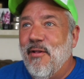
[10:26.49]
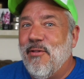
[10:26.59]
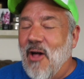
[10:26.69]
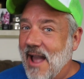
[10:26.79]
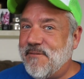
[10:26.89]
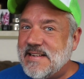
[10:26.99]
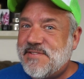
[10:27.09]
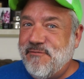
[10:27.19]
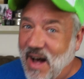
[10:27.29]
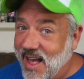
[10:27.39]
Life is
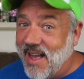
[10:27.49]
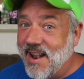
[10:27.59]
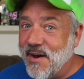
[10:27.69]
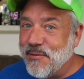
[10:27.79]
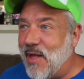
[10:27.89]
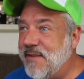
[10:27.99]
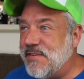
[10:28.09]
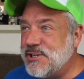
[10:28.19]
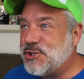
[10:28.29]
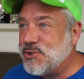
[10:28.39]
fun. Life
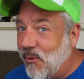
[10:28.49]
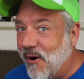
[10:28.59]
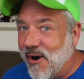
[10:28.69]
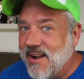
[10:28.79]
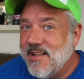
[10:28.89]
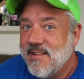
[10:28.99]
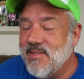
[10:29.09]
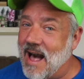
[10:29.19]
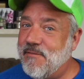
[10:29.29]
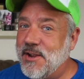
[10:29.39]
is short.
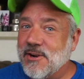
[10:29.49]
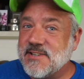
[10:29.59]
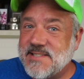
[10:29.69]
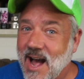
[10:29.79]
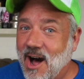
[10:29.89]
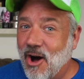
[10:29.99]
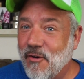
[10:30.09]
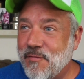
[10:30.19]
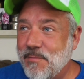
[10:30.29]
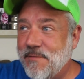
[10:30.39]
Laugh at
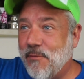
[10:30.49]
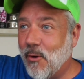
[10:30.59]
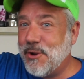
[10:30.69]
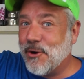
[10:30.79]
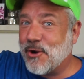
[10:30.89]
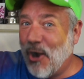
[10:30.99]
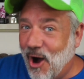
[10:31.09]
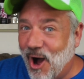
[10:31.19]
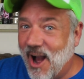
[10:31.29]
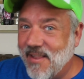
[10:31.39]
yourself before you're
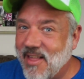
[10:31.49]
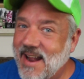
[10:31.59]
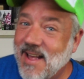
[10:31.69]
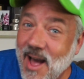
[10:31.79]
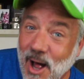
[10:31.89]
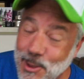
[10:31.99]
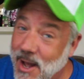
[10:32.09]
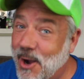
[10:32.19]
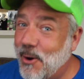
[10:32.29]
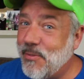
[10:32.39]
gone. Like,
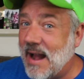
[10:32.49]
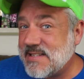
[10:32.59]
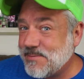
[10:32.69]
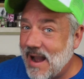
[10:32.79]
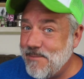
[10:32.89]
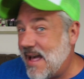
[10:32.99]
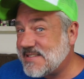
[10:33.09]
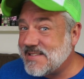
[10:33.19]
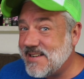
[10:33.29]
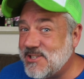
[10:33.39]
hello, that's my
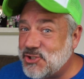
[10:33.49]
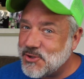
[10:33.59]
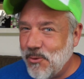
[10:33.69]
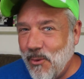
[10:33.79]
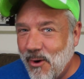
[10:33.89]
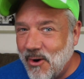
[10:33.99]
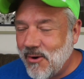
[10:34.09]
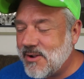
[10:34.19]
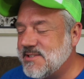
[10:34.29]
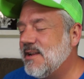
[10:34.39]
message to the
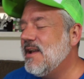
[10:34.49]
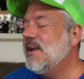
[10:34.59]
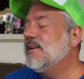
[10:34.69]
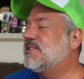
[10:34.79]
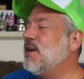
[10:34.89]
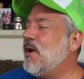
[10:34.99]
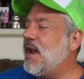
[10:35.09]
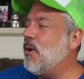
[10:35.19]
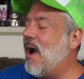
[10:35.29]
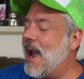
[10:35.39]
world. So
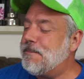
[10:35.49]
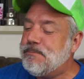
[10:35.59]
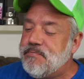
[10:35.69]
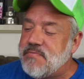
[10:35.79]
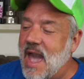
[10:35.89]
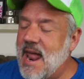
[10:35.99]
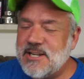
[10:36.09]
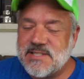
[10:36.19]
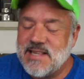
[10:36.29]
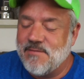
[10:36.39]
anyway, and I
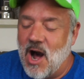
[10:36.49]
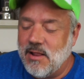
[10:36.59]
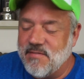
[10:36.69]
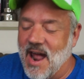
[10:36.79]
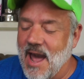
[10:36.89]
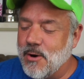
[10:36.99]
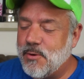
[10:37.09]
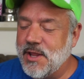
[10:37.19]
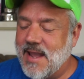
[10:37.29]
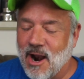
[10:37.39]
just love all of it. I don't
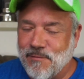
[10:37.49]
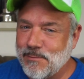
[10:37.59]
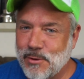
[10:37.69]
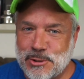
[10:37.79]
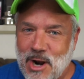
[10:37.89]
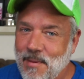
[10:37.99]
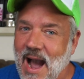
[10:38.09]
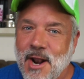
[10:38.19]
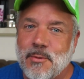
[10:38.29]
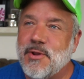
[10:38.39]
really care if I'm doing drama.
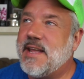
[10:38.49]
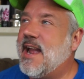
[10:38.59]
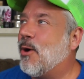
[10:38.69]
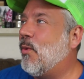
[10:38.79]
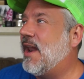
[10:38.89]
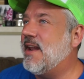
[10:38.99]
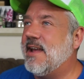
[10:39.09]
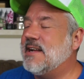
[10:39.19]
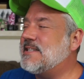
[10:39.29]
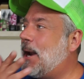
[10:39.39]
I don't really care what it
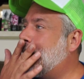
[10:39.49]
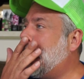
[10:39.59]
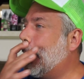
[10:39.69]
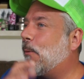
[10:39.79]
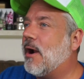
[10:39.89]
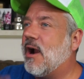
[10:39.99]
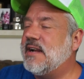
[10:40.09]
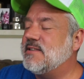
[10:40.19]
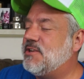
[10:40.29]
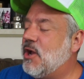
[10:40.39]
is. I don't care where
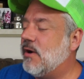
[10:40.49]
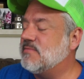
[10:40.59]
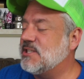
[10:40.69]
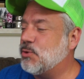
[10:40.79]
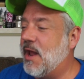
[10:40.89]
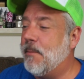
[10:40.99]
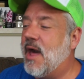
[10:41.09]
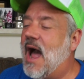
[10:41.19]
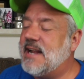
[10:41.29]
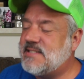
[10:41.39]
I, you know, am situated.
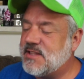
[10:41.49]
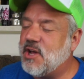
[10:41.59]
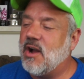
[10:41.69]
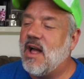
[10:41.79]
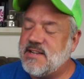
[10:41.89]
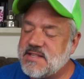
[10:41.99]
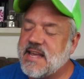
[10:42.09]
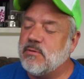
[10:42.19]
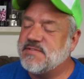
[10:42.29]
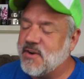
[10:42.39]
But I did
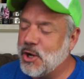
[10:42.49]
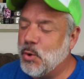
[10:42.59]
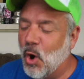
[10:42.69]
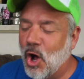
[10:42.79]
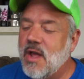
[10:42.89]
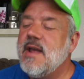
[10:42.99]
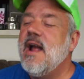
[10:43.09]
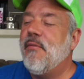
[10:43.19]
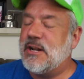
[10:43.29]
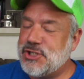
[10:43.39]
think it was very cool
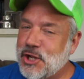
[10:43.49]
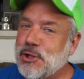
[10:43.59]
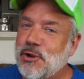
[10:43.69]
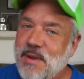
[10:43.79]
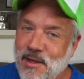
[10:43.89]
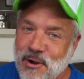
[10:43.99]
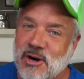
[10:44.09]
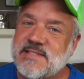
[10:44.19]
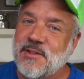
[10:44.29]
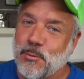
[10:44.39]
that she included me in there
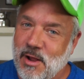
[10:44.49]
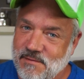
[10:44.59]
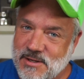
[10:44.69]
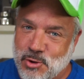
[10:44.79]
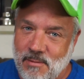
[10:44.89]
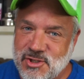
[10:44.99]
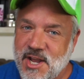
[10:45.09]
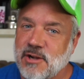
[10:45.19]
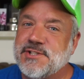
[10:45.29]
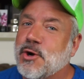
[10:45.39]
and said the relevant drama
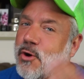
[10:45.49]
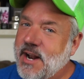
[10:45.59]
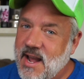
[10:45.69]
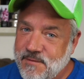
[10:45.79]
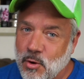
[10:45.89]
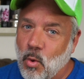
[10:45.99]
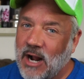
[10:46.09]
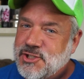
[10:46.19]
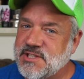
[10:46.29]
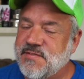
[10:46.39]
channel. So Karina, if you're
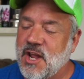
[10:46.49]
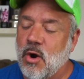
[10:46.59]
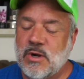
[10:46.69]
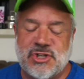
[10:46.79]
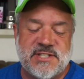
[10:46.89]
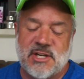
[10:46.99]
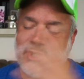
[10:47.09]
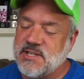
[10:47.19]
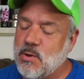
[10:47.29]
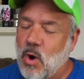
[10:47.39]
watching this video, which she says she
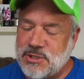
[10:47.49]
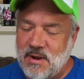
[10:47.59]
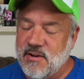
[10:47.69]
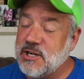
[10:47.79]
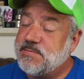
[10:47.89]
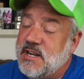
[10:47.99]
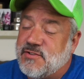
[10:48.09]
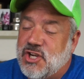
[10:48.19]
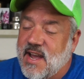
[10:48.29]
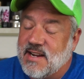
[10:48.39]
doesn't watch my videos, but if
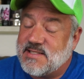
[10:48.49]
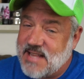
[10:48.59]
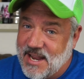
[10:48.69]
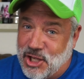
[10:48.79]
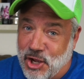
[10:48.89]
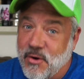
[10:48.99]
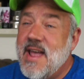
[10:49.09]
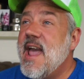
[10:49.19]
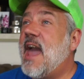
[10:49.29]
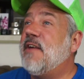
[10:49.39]
she is, thank you.
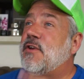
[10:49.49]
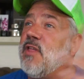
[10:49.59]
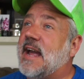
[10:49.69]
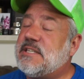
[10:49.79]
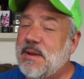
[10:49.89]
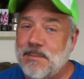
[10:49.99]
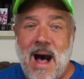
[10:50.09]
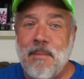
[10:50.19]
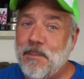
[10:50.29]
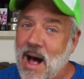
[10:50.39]
And if you'd like to be the
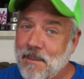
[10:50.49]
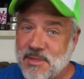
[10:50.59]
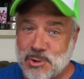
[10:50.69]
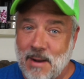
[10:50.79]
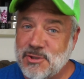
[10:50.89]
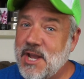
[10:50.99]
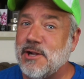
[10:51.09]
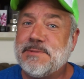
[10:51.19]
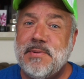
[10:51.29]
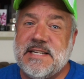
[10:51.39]
mom and pop of the drama
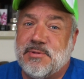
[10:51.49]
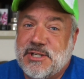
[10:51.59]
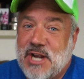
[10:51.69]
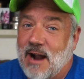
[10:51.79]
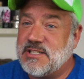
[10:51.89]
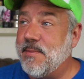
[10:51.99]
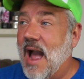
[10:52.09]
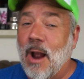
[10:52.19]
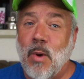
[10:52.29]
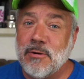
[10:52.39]
channels, please reach out to me.
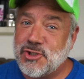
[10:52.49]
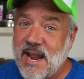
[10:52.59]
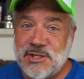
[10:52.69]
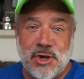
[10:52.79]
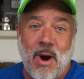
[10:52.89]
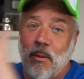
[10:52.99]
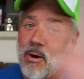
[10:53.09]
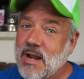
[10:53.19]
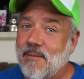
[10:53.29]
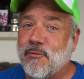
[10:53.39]
I won't shade you. I
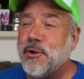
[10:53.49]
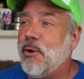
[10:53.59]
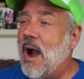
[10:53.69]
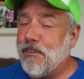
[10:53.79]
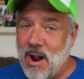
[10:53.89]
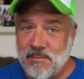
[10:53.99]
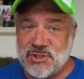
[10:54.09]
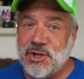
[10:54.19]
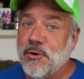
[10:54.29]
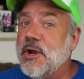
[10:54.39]
won't come for you. I
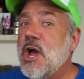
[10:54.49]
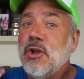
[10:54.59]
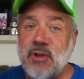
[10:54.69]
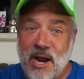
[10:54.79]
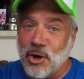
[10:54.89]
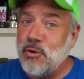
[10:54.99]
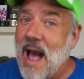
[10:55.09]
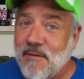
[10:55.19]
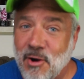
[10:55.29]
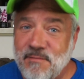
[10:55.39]
promise you. Here, you
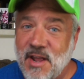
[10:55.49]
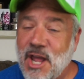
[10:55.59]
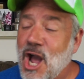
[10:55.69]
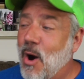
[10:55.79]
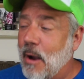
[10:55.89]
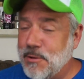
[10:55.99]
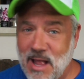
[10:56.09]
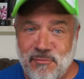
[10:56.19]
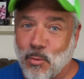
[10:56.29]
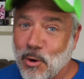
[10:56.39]
have it on video. I would
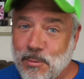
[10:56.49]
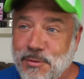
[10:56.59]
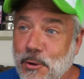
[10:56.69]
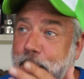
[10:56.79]
love to work with you.